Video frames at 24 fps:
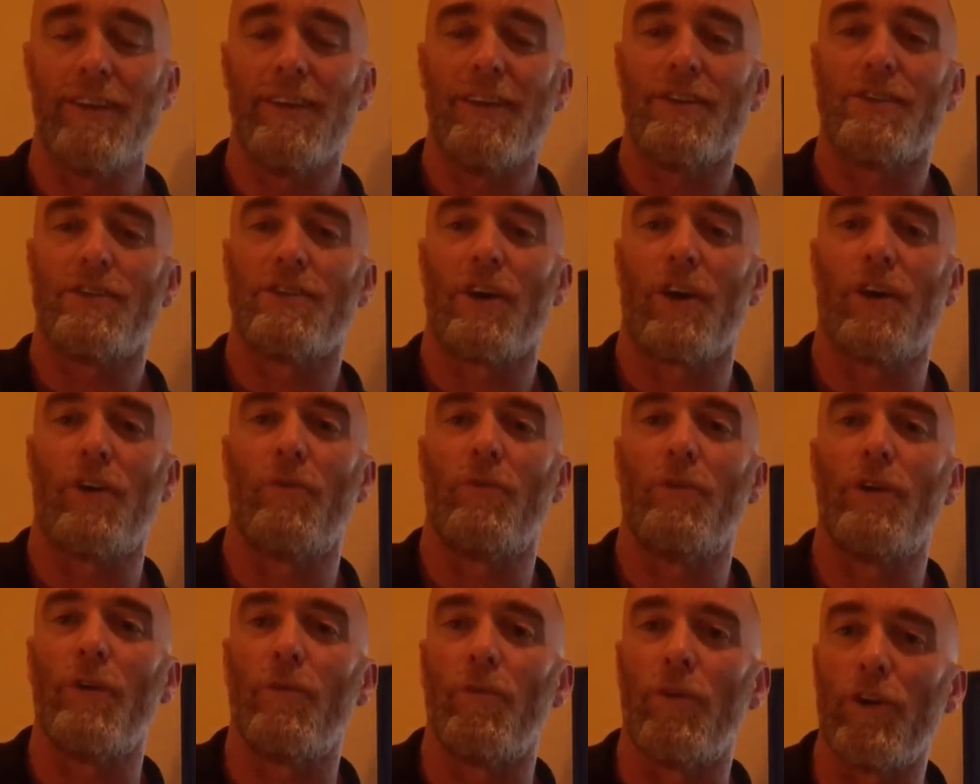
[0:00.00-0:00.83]
so
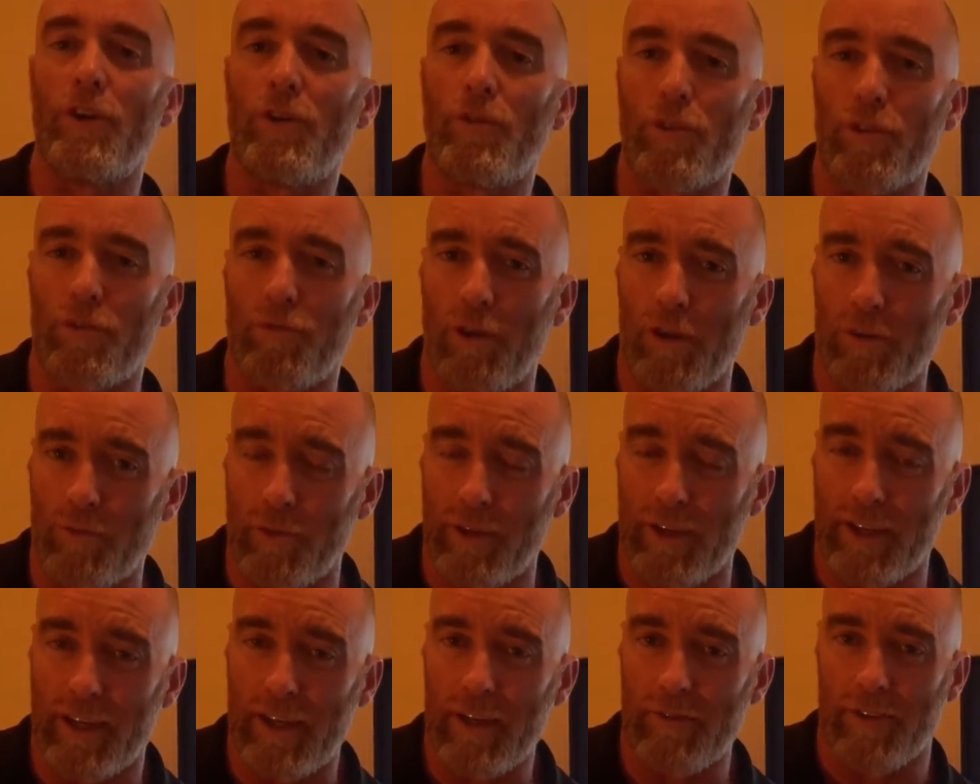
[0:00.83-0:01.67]
we work with what
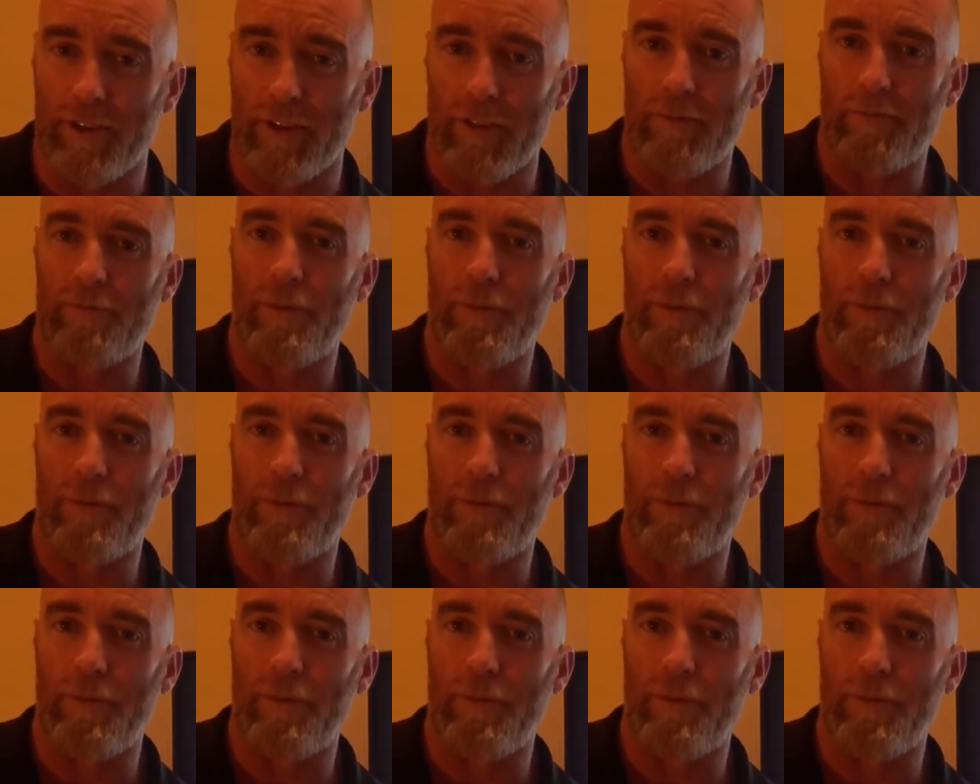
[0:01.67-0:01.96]
we're given,